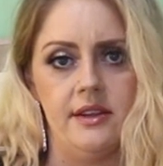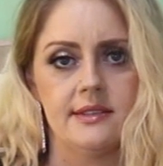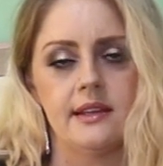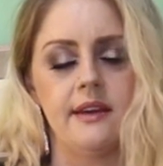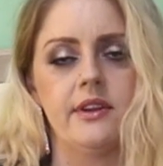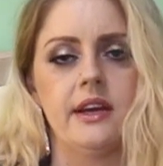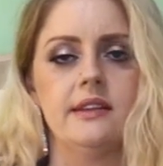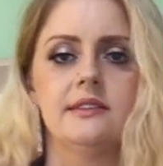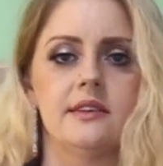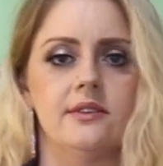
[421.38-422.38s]
the sleeve length,
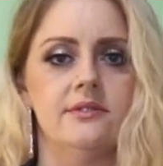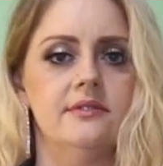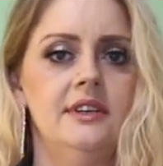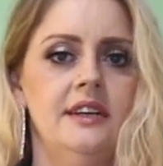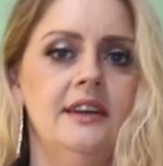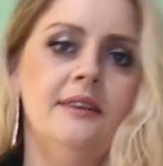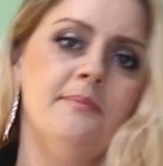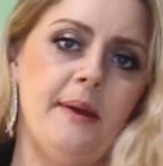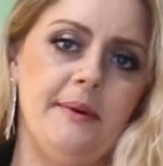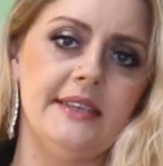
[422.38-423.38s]
so
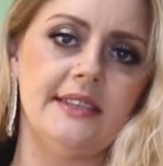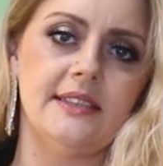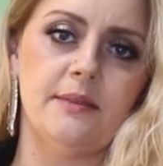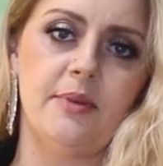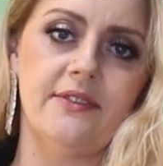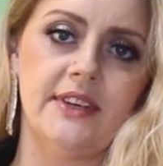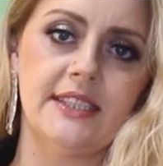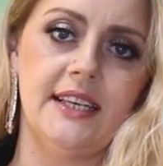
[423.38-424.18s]
maybe this is the perfect